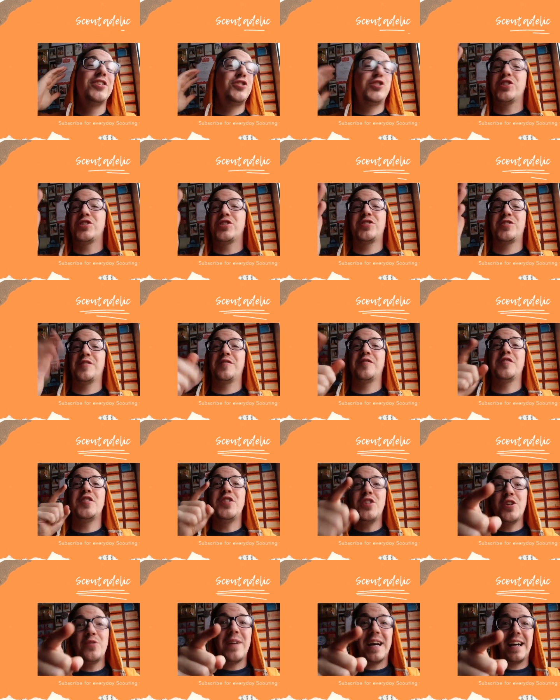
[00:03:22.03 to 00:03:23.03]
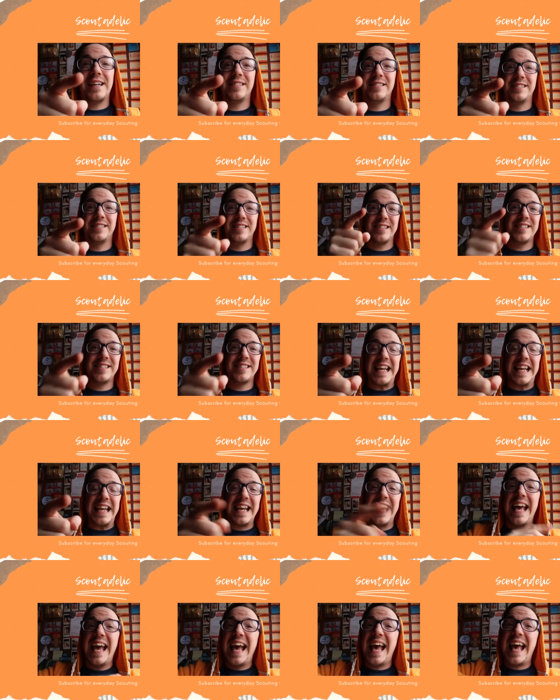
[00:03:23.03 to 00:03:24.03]
just for you guys to
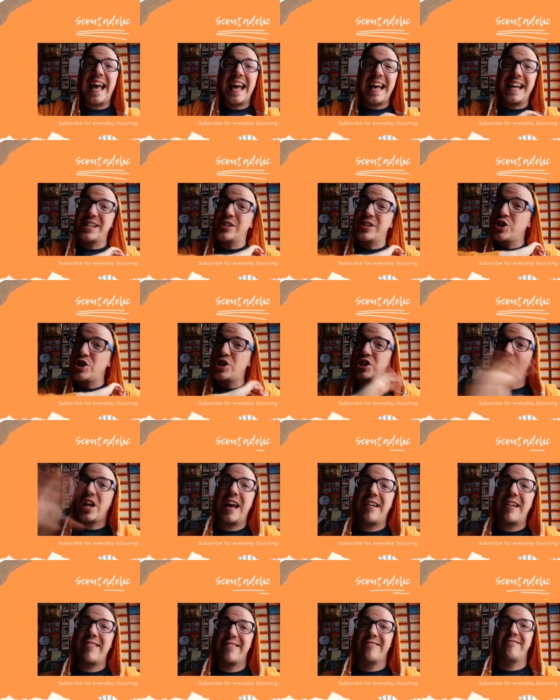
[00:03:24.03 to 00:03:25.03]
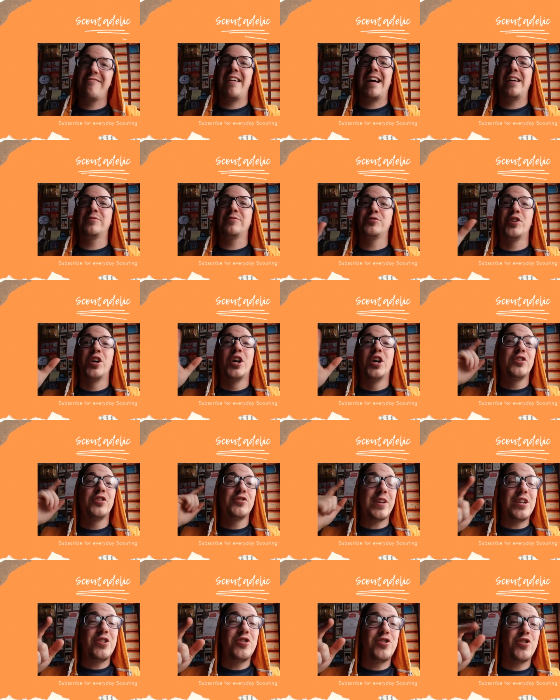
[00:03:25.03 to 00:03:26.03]
sing and share around.
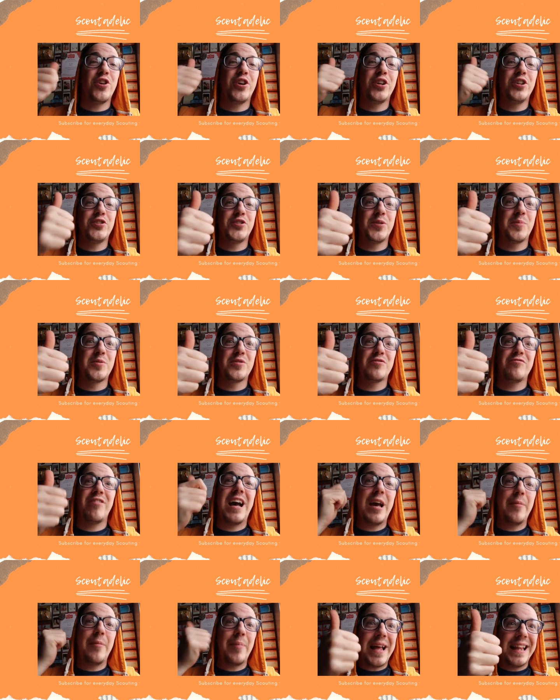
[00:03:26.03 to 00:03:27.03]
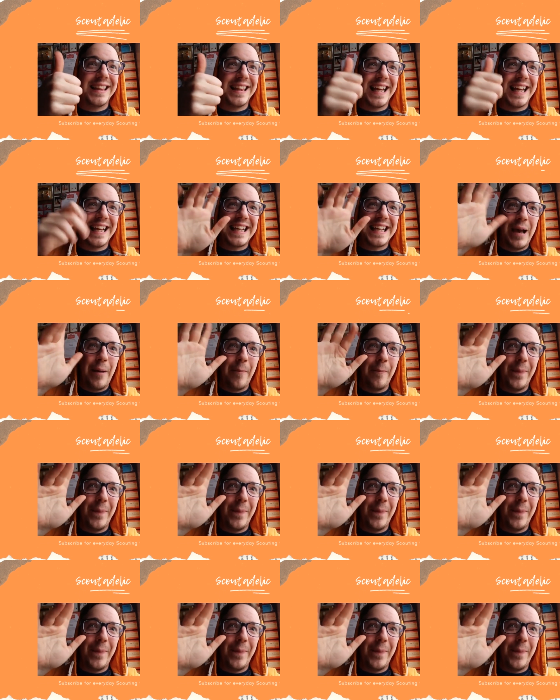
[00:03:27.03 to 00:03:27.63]
So enjoy, subscribe and like.